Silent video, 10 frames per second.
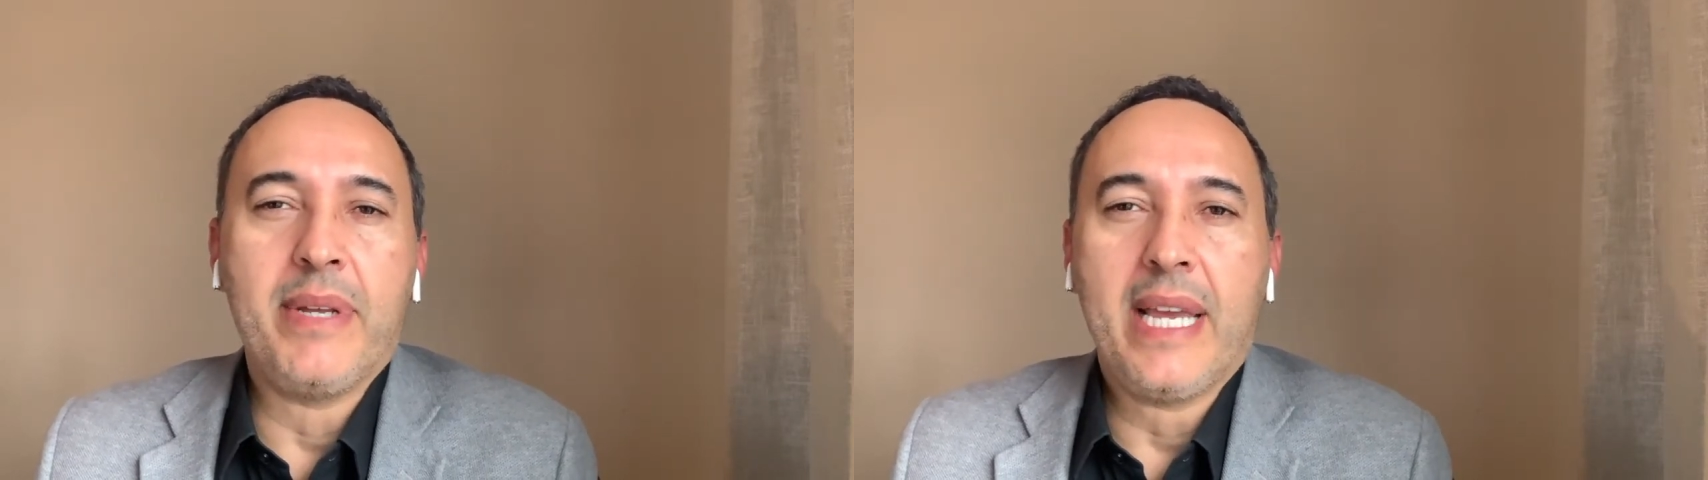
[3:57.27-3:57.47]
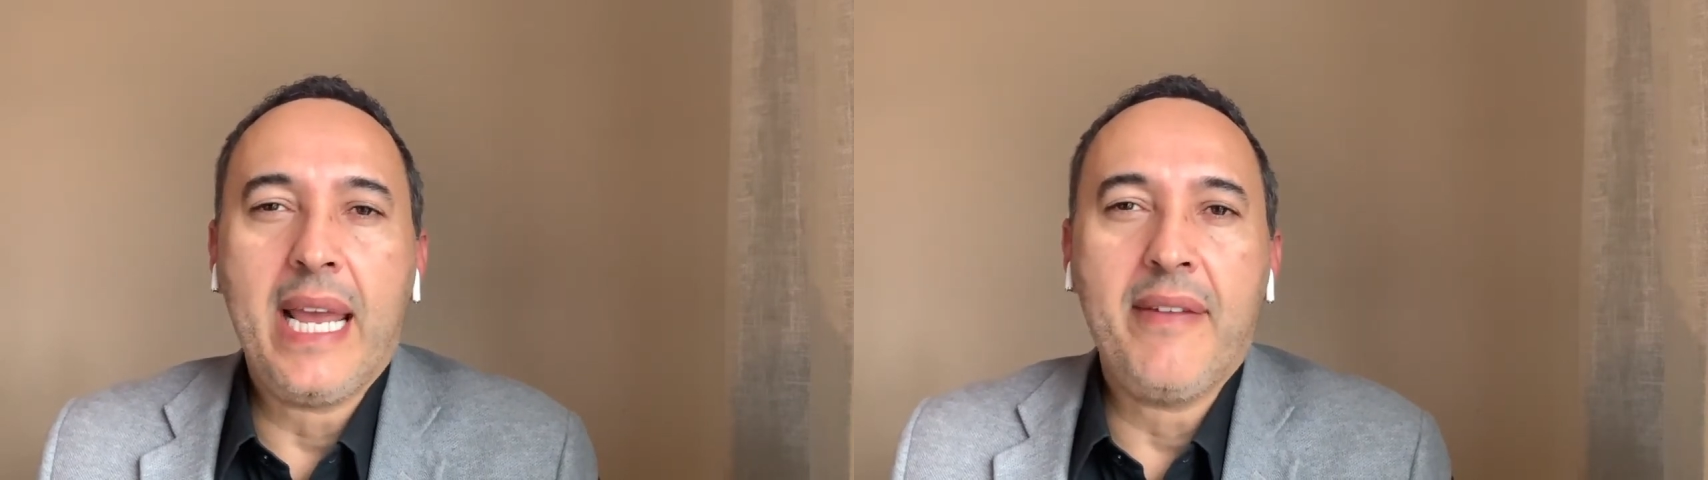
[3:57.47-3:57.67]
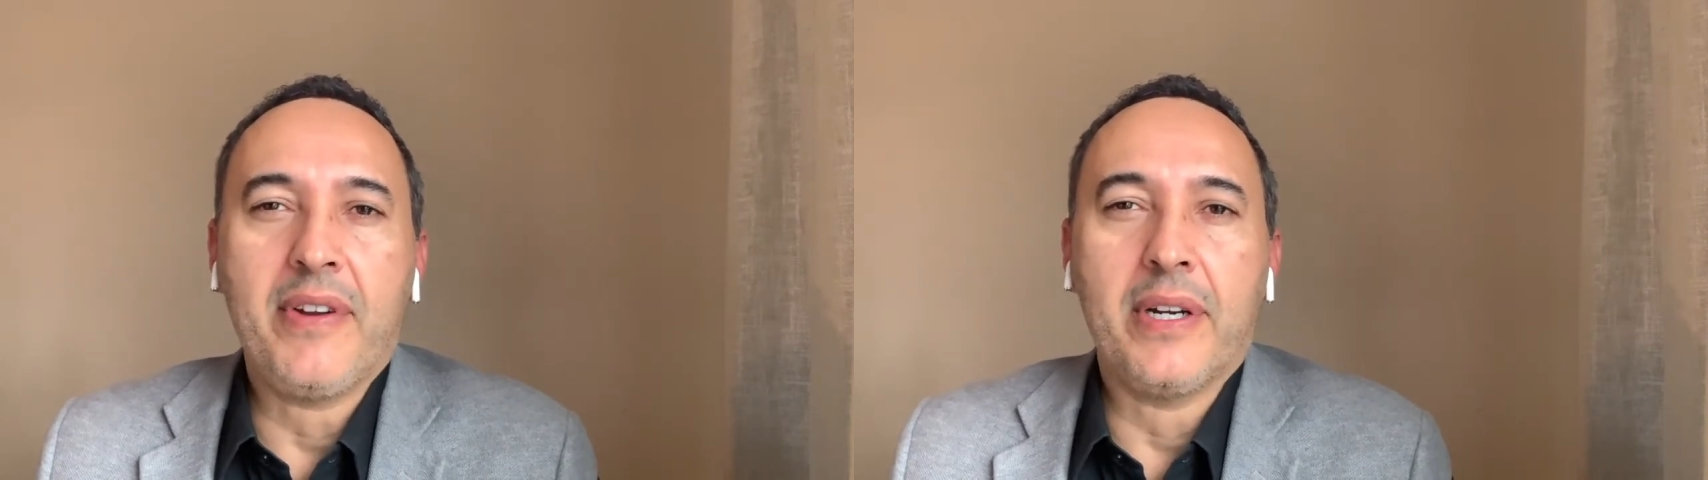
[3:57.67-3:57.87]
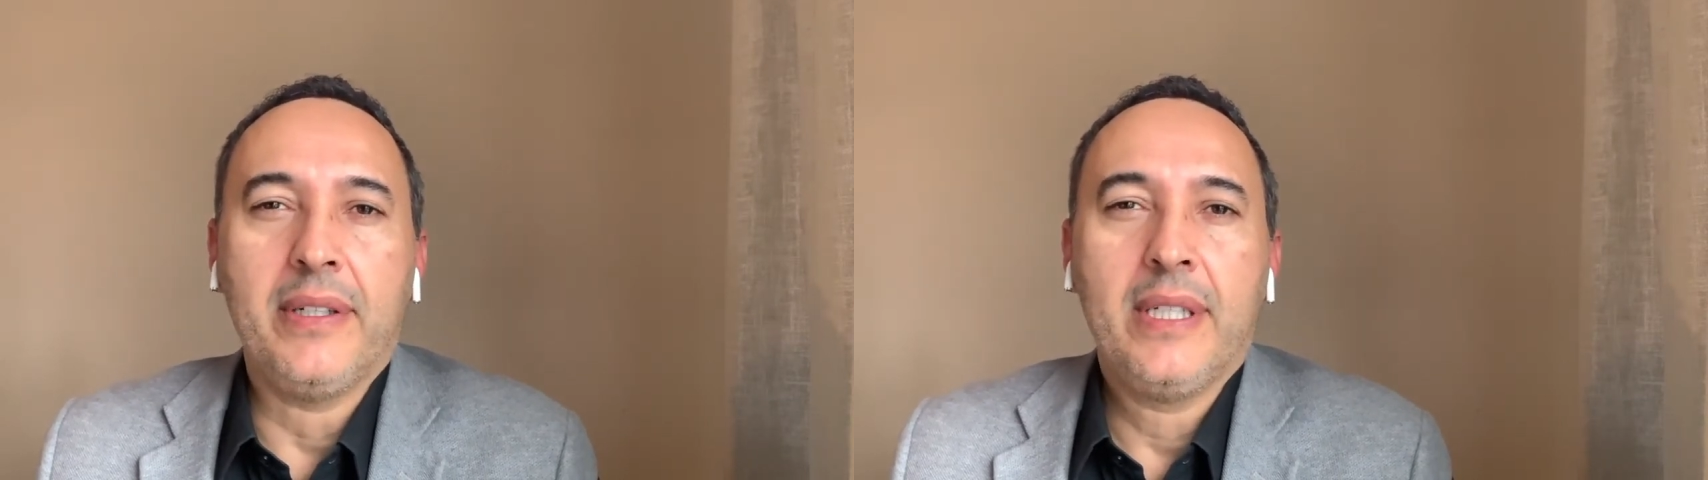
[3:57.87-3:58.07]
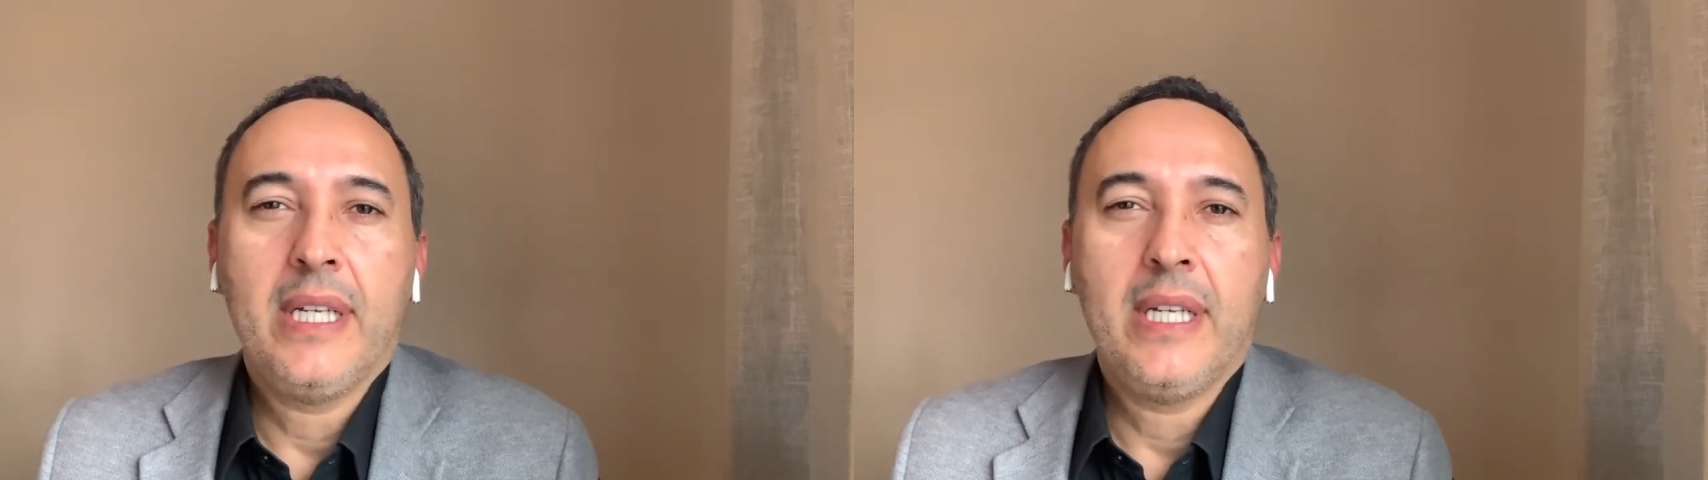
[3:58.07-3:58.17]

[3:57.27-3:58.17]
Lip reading: behavior